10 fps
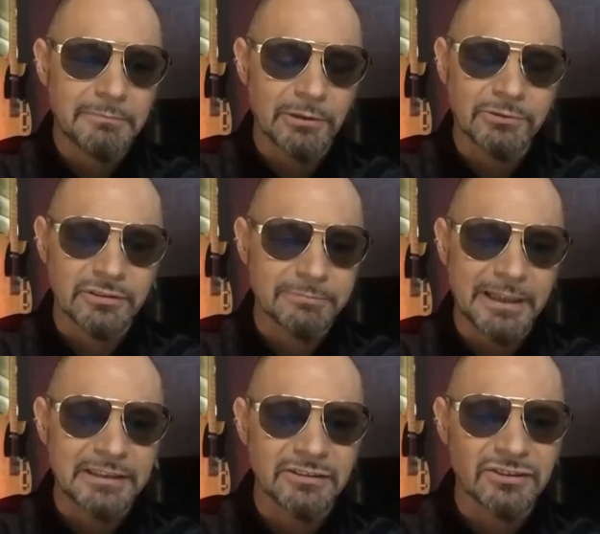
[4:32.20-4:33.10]
belted it
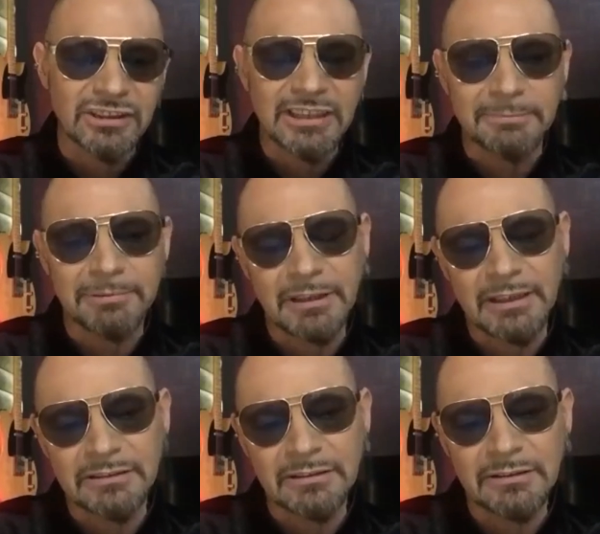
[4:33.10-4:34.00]
back into shape.
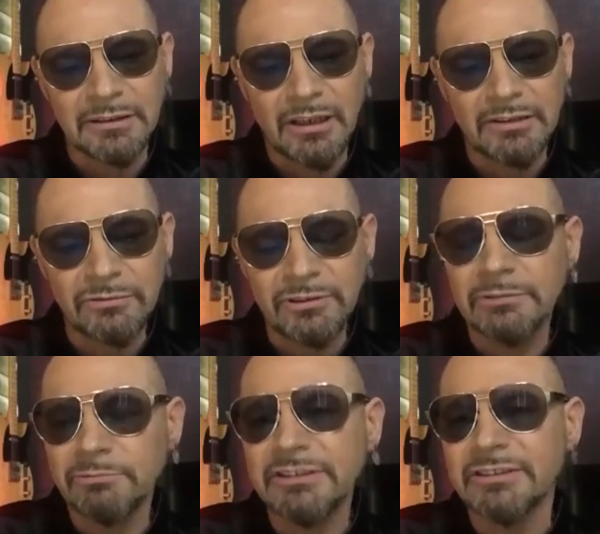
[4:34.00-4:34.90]
And I'd
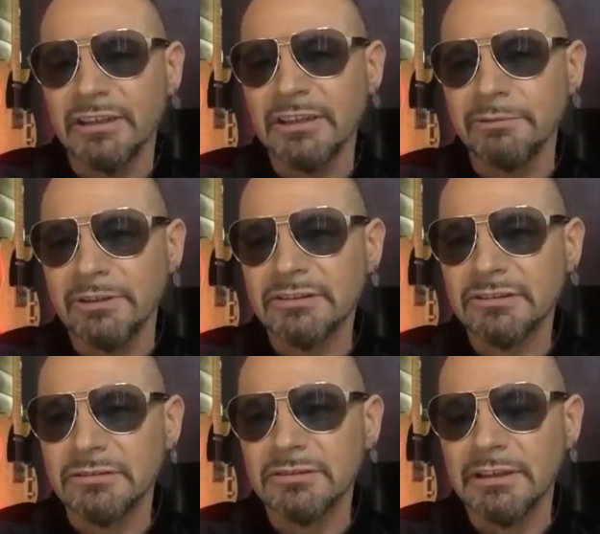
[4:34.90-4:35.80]
already written the
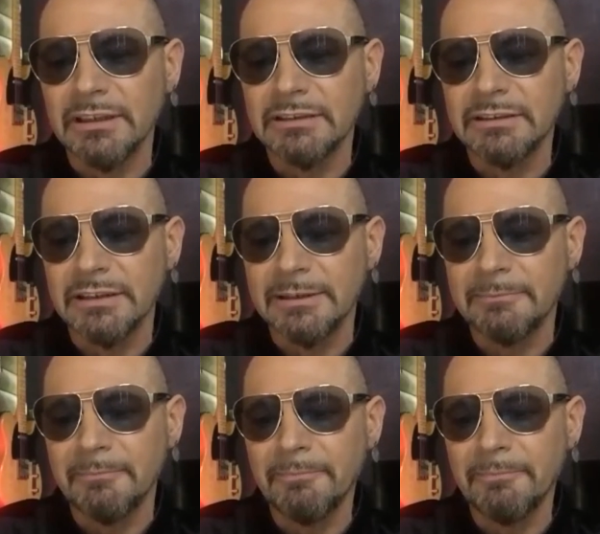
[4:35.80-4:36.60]
lyrics, and I